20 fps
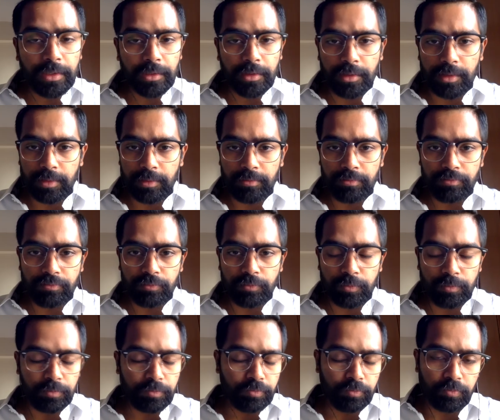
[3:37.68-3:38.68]
a
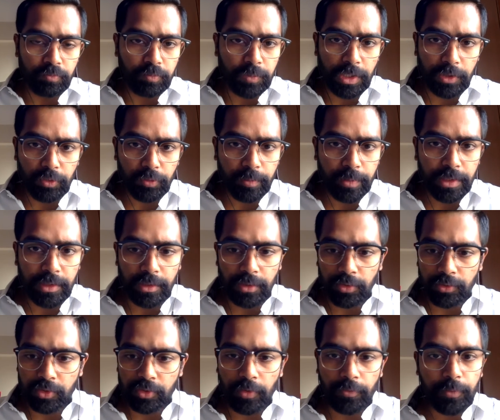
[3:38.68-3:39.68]

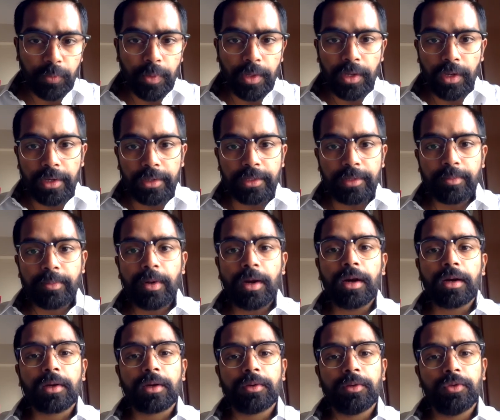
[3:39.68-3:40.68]
software IT
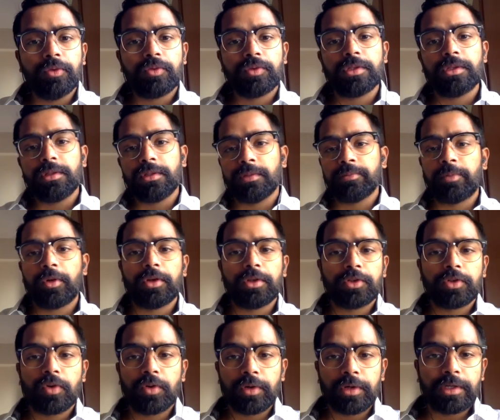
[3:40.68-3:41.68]
park using
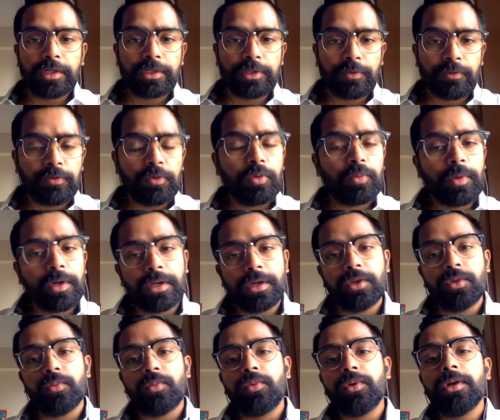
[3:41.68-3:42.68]
polished concrete in the flow, wherein
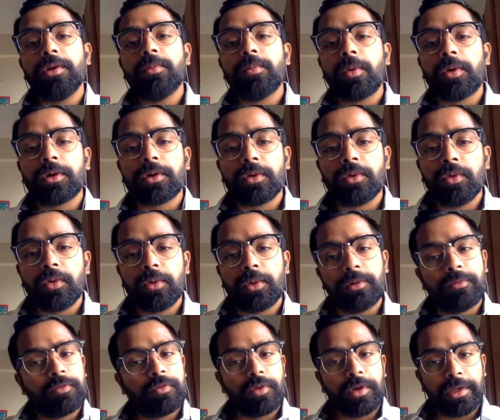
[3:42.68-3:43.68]
you wouldn't want to go a
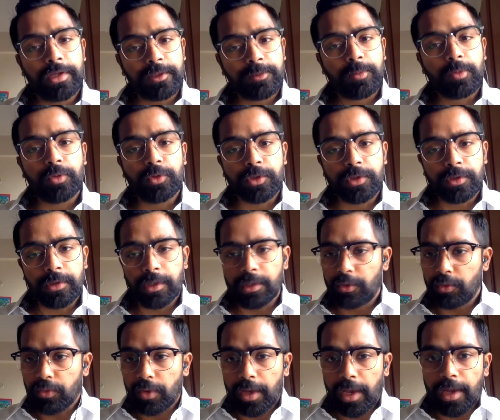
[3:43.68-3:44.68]
full exposure, and
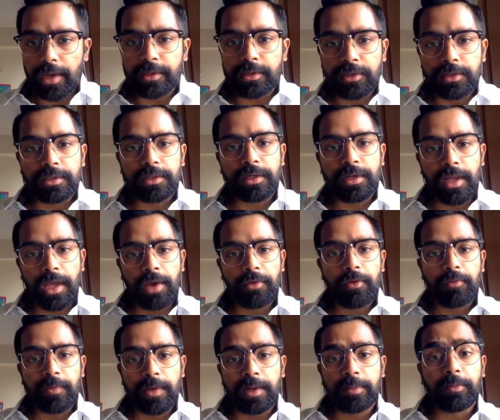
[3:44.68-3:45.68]
you can still have a
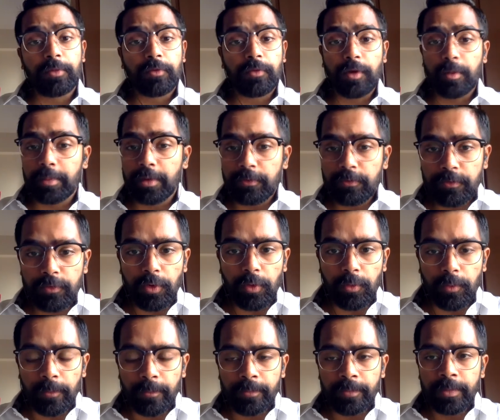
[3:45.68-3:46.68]
well-performing
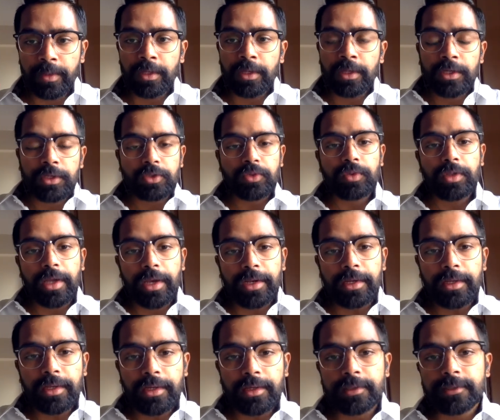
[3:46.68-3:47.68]
flow. So the
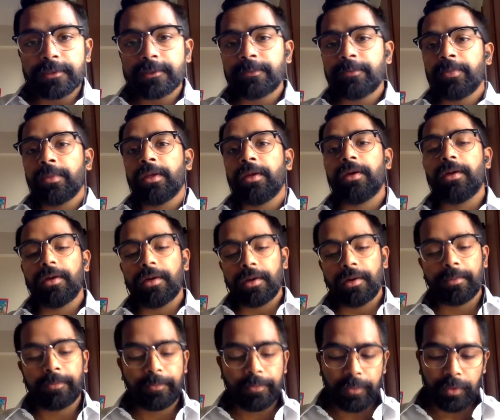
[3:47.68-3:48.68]
idea is,
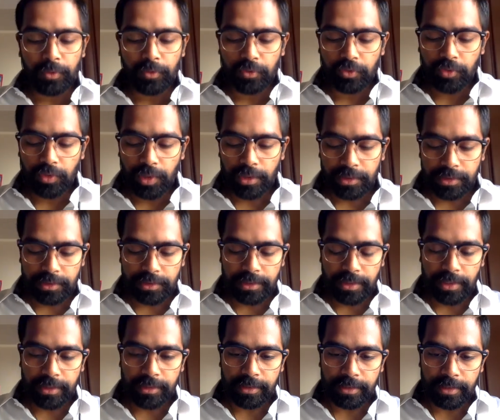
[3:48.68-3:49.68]
you should
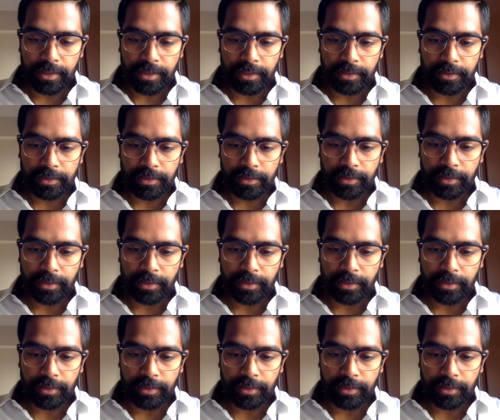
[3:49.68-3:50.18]
understand that